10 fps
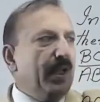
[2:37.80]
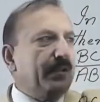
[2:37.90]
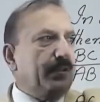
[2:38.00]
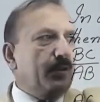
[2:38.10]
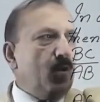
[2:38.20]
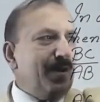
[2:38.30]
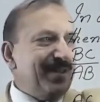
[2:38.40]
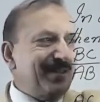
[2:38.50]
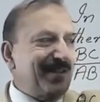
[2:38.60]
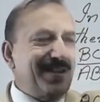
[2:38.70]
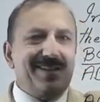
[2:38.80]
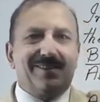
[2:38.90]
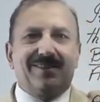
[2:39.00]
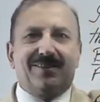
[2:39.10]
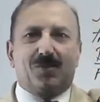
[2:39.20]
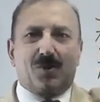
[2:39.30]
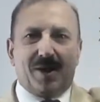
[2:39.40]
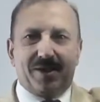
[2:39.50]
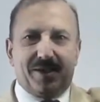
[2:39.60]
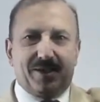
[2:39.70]
And the longest side in the
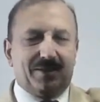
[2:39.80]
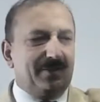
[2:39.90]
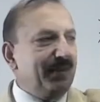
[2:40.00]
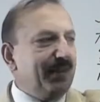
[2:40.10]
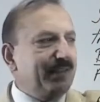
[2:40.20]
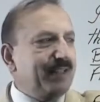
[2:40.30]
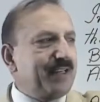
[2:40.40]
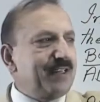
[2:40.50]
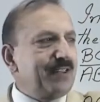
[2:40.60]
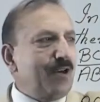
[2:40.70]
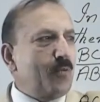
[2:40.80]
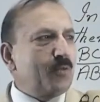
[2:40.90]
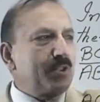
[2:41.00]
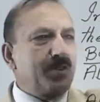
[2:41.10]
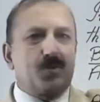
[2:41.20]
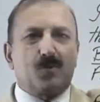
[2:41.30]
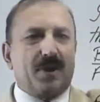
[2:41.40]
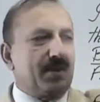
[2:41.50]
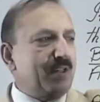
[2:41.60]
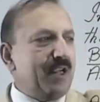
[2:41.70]
triangle that is opposite to
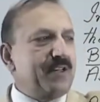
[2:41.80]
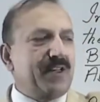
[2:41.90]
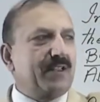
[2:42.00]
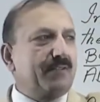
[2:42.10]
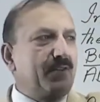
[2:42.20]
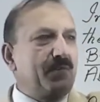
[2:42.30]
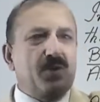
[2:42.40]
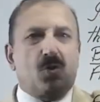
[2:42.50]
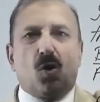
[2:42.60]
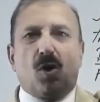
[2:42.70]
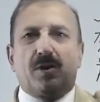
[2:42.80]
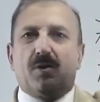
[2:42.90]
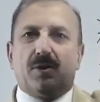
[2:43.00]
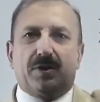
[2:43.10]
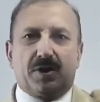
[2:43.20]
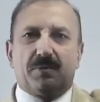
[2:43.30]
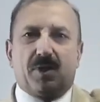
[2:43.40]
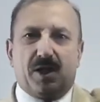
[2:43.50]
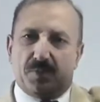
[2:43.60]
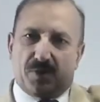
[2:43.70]
the right angle will be called all the time
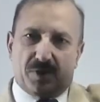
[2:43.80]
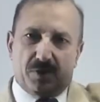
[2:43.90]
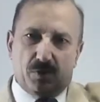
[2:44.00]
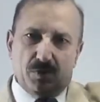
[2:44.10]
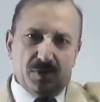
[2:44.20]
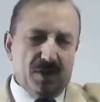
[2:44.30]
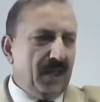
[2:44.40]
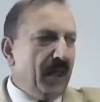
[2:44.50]
hypotenuse.